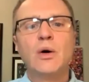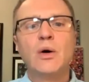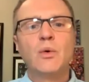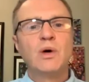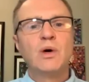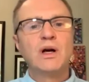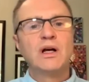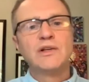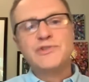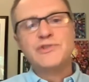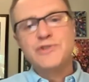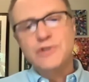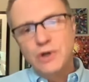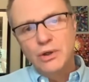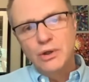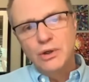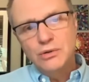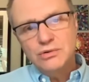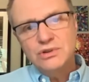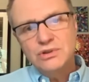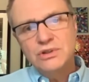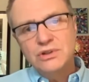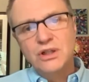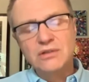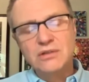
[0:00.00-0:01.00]
Well,
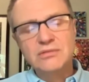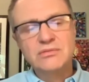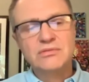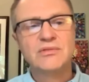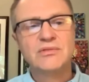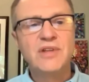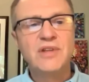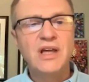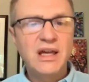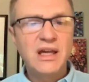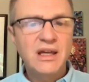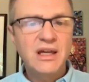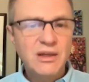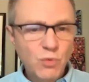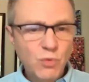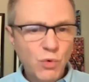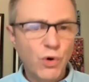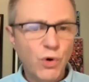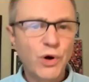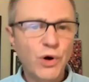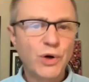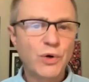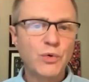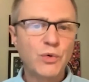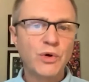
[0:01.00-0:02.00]
so, they
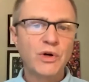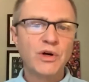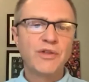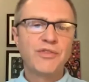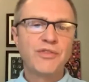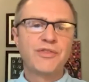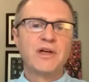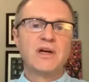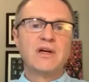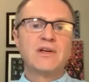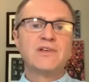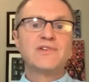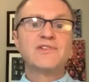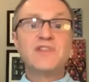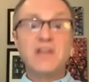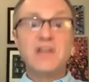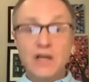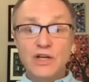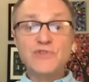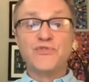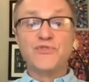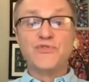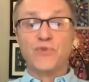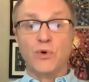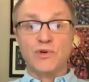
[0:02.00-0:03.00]
work with
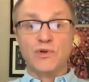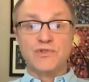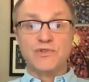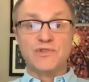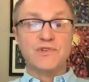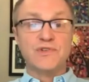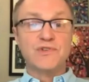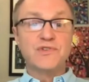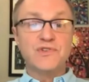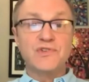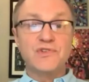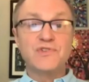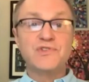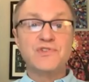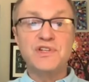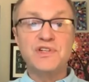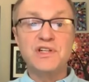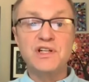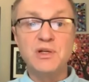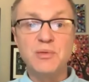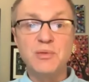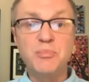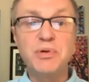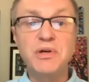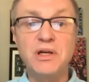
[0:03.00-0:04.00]
Salesforce's
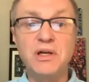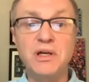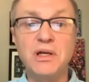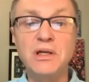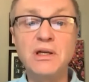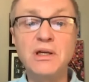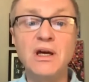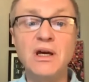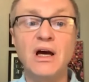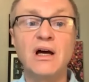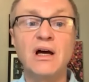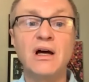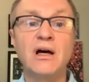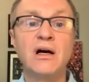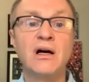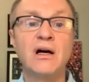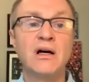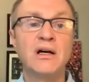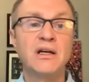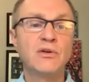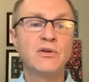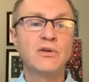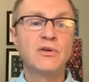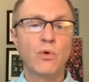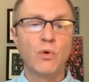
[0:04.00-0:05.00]
CDP
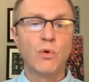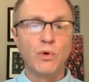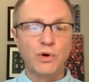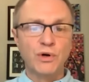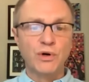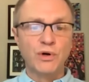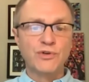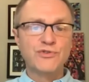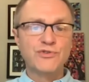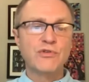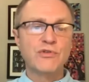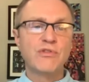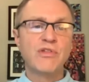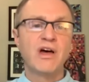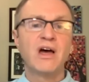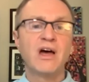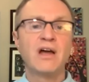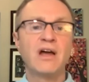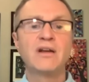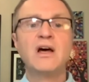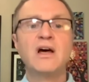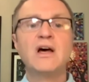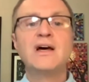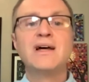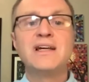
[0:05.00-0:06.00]
in order to
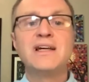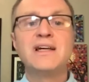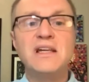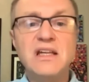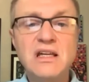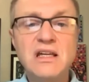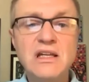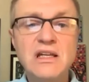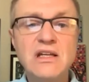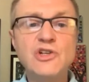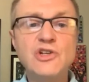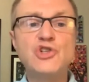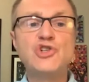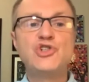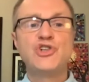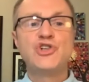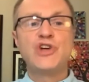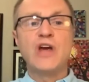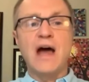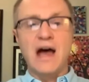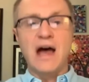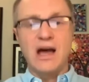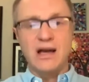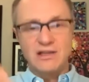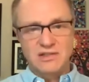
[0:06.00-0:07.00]
then
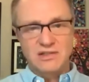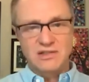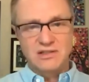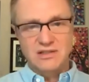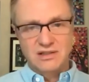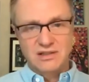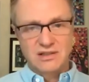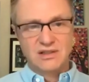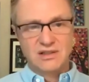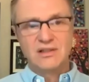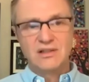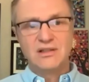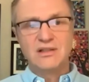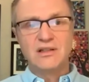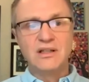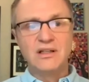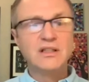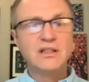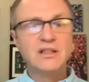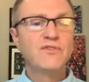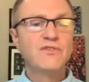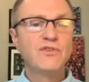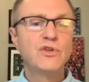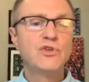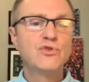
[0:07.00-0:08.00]
ingest
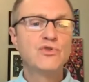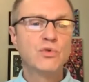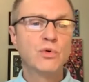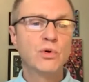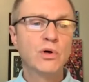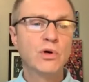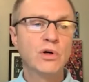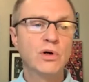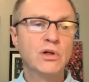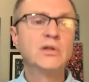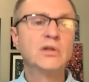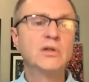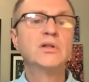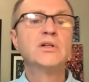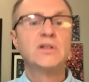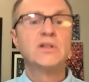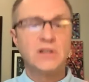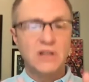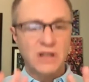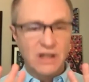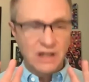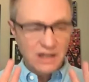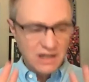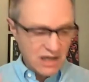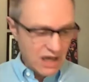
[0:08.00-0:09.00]
individual,
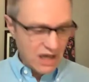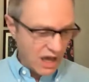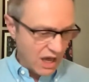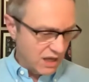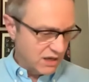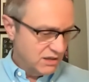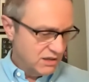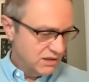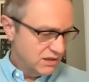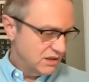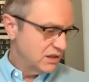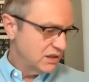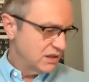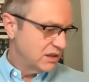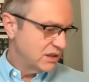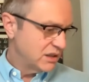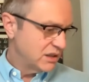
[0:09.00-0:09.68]
again,